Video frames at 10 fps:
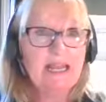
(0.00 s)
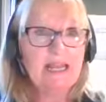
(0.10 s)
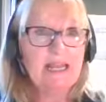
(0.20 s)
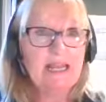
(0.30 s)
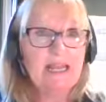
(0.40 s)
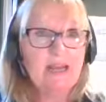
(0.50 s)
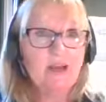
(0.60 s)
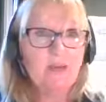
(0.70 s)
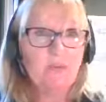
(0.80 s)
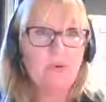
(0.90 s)

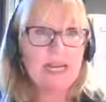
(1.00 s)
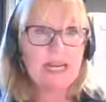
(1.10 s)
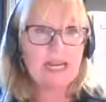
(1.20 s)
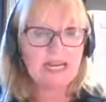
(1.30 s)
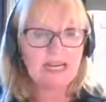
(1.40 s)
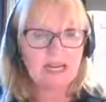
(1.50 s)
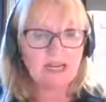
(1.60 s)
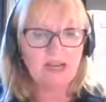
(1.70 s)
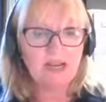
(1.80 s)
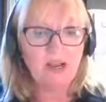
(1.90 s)
here we
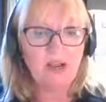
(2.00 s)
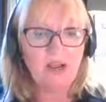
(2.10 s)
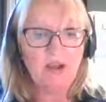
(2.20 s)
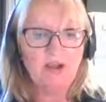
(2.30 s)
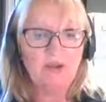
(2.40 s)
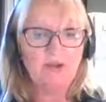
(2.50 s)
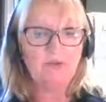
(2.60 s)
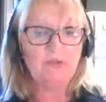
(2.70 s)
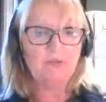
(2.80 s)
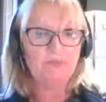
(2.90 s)

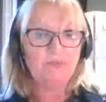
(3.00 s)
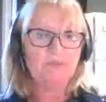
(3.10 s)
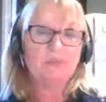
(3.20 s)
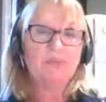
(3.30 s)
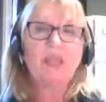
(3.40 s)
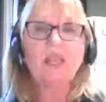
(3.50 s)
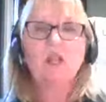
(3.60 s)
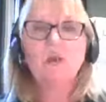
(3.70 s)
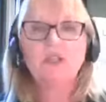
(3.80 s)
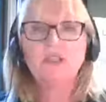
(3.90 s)
go.
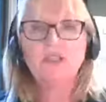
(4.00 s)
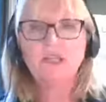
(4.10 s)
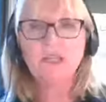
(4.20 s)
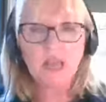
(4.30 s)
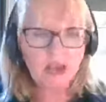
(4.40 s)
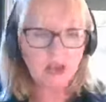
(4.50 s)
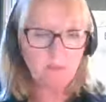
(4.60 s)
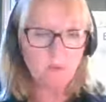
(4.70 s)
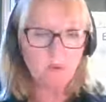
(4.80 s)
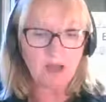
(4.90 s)
Question
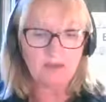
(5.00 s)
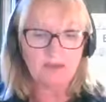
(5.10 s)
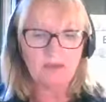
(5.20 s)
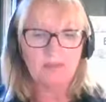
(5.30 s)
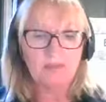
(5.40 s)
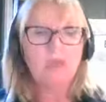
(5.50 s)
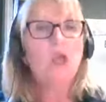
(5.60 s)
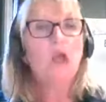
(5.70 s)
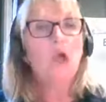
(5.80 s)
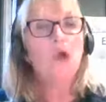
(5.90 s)
number one:
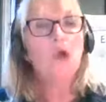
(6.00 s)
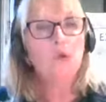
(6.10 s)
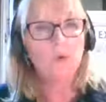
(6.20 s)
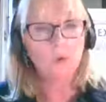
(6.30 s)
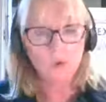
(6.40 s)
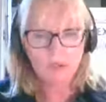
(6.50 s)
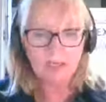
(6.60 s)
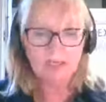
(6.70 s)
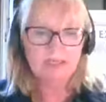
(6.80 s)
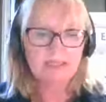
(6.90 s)
Who
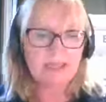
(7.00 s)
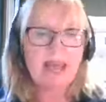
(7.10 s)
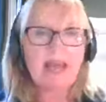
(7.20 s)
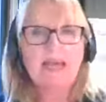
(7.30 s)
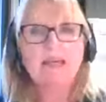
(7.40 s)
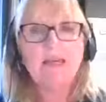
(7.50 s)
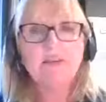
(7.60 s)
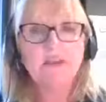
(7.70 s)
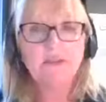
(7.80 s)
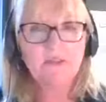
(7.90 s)
sang
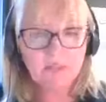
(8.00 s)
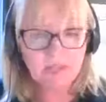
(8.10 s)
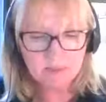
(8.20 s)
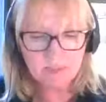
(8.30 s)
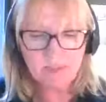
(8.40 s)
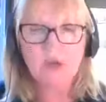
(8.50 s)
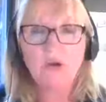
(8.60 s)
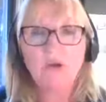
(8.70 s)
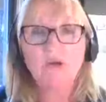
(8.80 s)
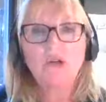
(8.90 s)
the theme
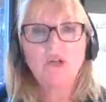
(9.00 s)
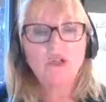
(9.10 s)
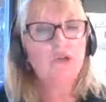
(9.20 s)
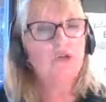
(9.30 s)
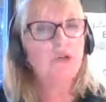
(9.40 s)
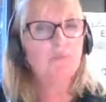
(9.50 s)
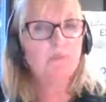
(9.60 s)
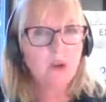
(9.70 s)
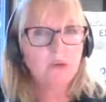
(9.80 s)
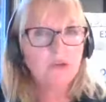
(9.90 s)
song to the
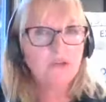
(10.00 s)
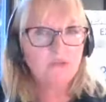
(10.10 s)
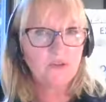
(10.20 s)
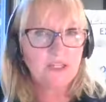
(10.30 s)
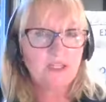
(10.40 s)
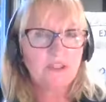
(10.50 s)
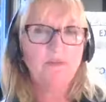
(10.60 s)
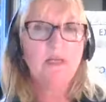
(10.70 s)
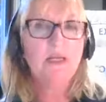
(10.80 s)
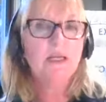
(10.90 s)
Bond
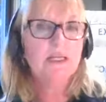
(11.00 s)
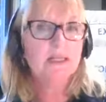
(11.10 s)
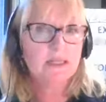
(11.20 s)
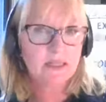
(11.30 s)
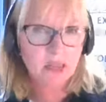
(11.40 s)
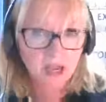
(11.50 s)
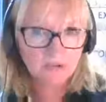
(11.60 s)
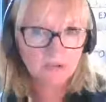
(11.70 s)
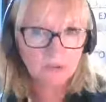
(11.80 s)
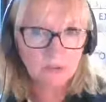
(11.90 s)
film
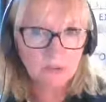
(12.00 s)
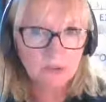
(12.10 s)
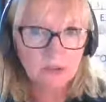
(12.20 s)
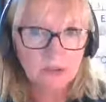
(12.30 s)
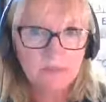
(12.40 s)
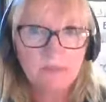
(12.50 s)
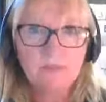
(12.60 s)
Skyfall?